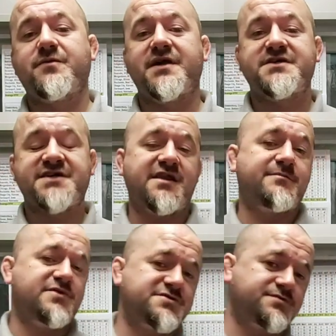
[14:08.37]
where these
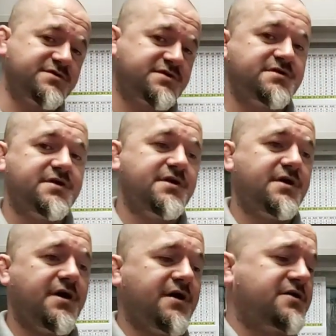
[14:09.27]
animals would
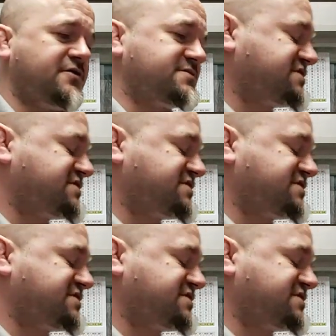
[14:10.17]
come